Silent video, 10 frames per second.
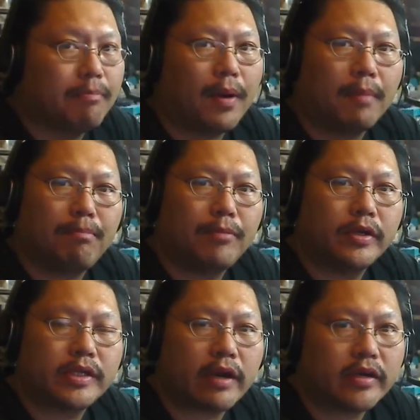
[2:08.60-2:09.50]
but
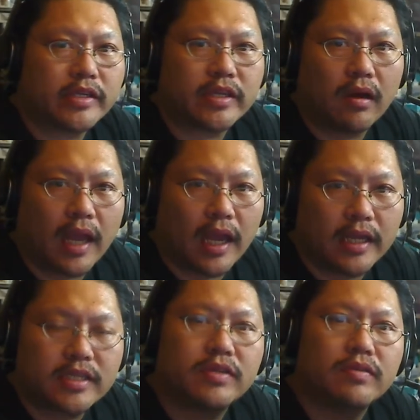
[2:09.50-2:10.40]
using aerosol
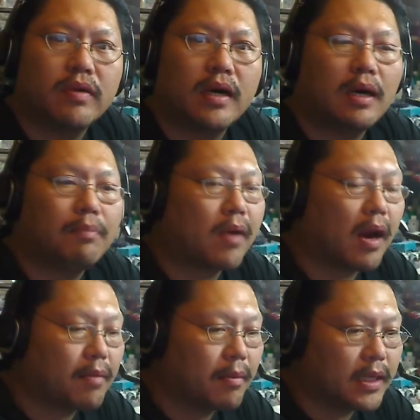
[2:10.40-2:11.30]
cans to
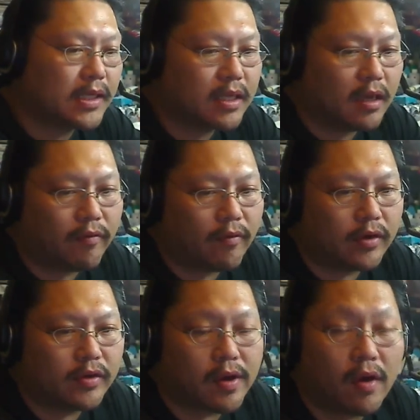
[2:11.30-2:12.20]
primer my stuff or
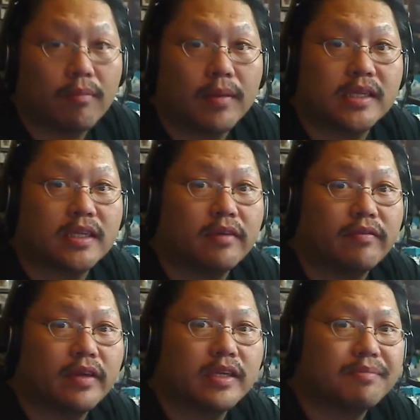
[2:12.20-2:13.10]
to coat my
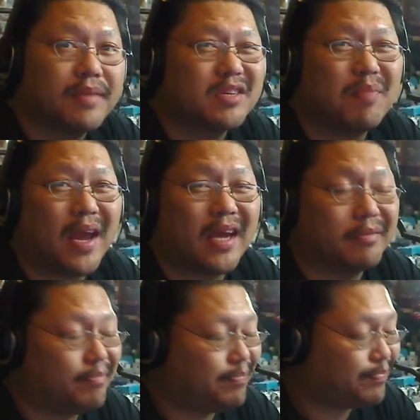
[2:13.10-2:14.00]
stuff is a major
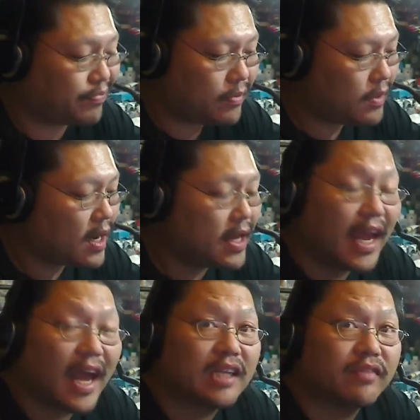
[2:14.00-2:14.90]
pain in
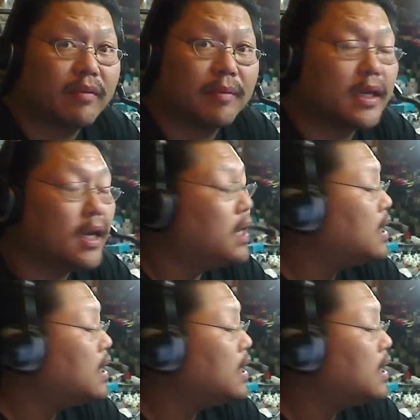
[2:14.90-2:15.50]
the ass for me,